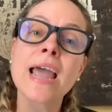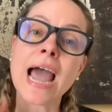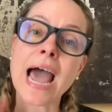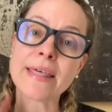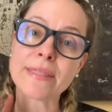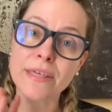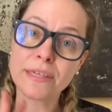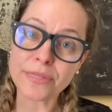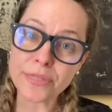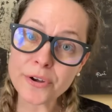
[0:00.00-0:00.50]

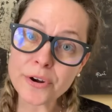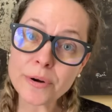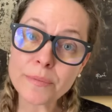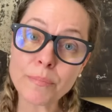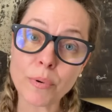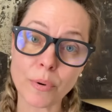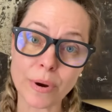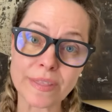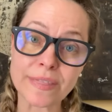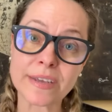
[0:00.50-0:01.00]
And the
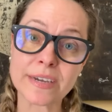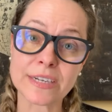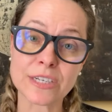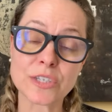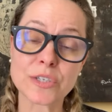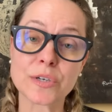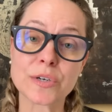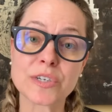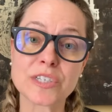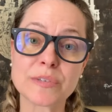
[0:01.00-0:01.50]
third point that
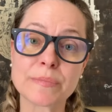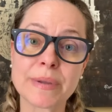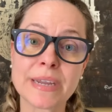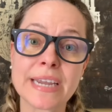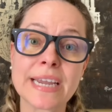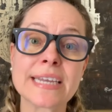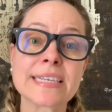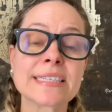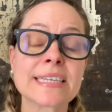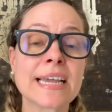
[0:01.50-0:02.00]
concerns
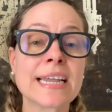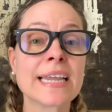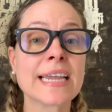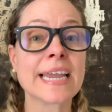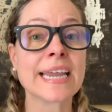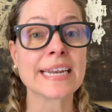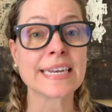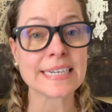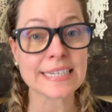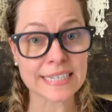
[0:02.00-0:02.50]
me is that
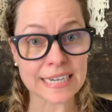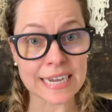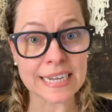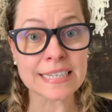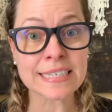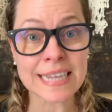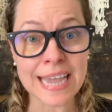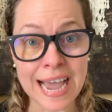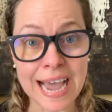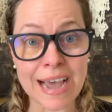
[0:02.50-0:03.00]
it
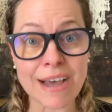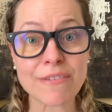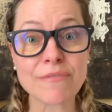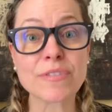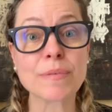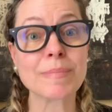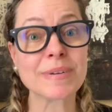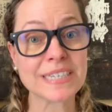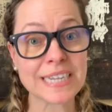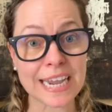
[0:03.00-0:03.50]
does have
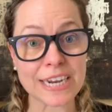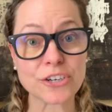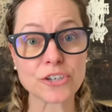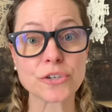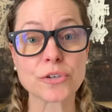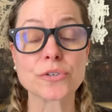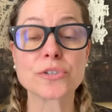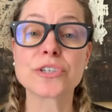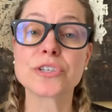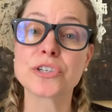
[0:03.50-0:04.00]
the
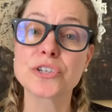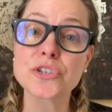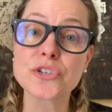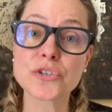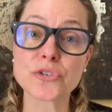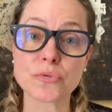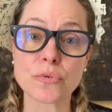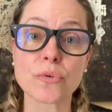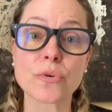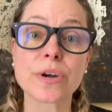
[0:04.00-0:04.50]
potential to
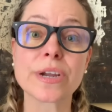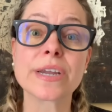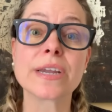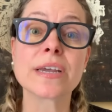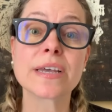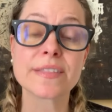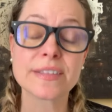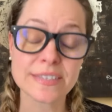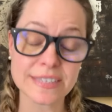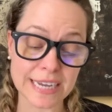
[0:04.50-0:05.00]
destroy
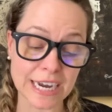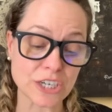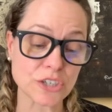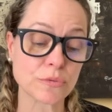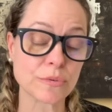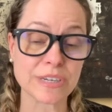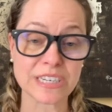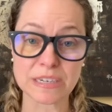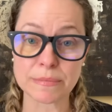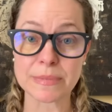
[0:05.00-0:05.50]
the
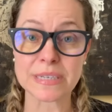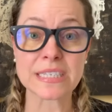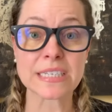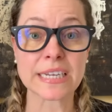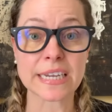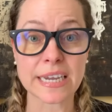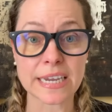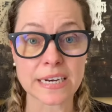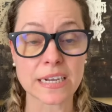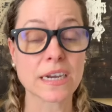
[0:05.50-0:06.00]
sexual
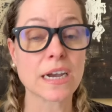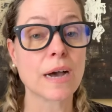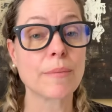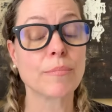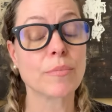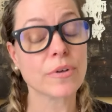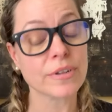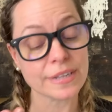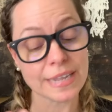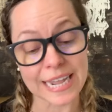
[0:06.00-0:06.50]
intimacy in a
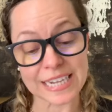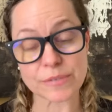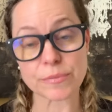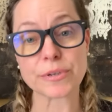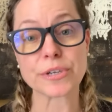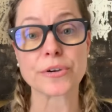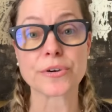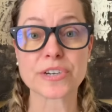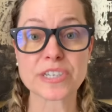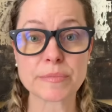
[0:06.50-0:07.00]
couple. And that's
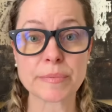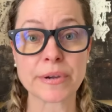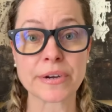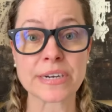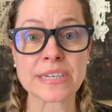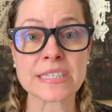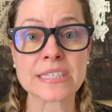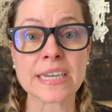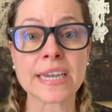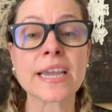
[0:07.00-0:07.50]
what you're
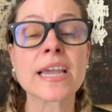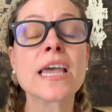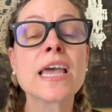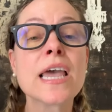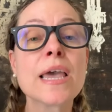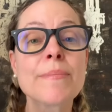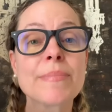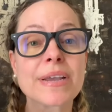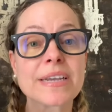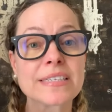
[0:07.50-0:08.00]
experiencing
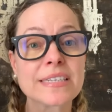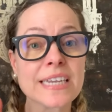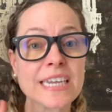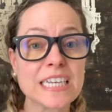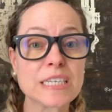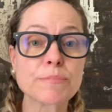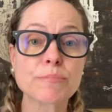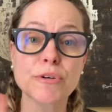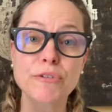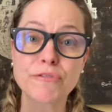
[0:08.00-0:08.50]
because
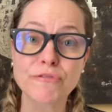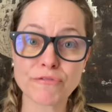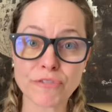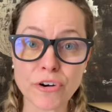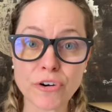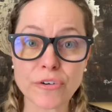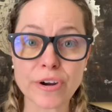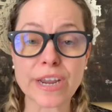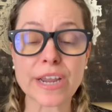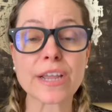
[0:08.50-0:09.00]
he's
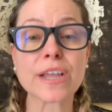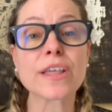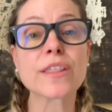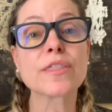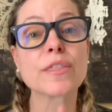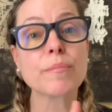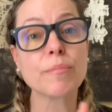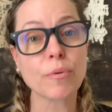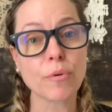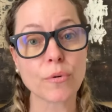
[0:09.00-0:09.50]
preferring
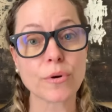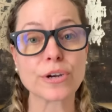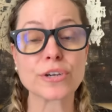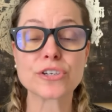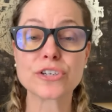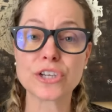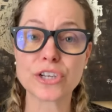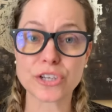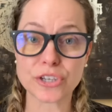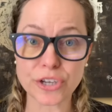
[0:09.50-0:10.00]
the porn
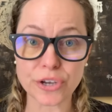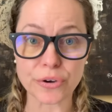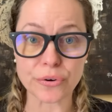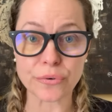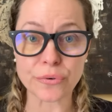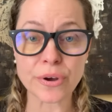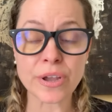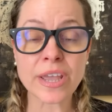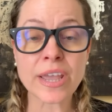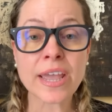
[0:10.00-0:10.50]
to you.